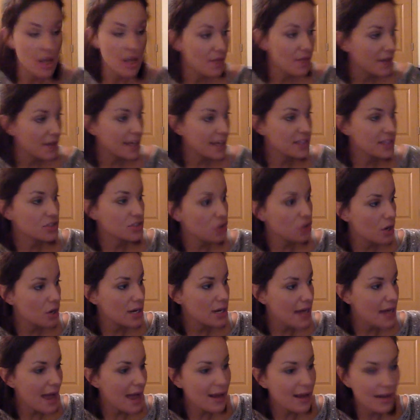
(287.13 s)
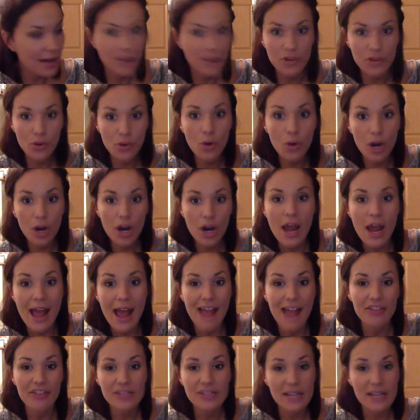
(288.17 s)
the kids are already knocking on the door,
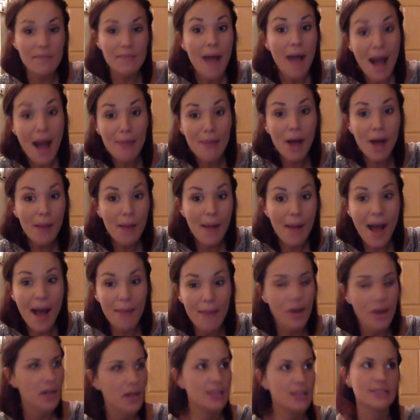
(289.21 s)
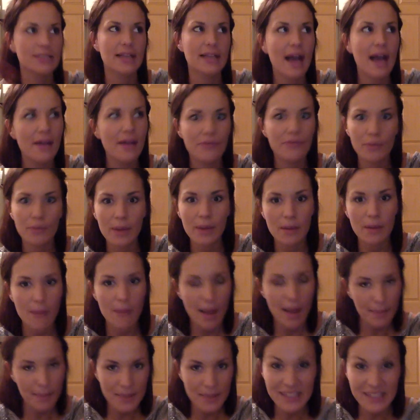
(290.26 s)
and they're saying, Mama, Mama, because God forbid a
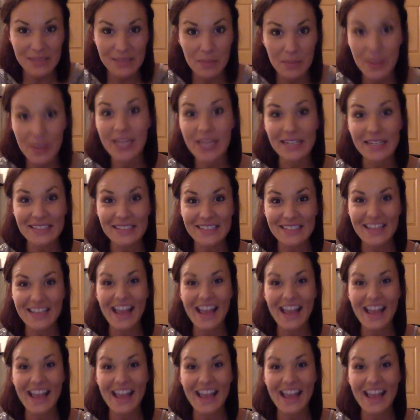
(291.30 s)
mom pees in peace,